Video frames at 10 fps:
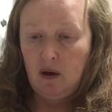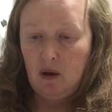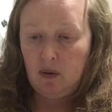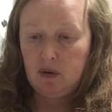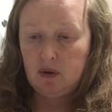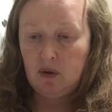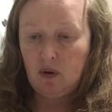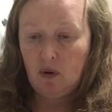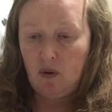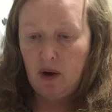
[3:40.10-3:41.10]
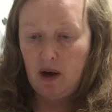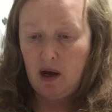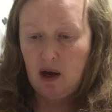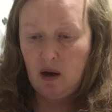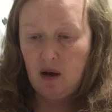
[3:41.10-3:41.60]
I'm just going to
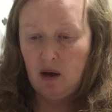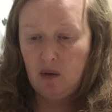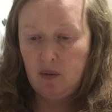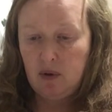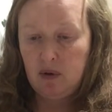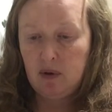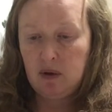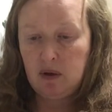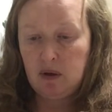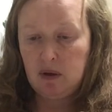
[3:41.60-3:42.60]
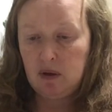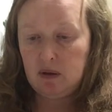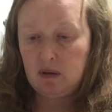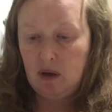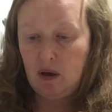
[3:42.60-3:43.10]
grab,
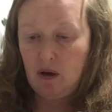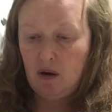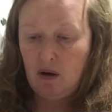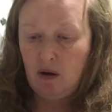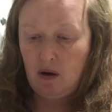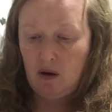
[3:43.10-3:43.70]
let's see here,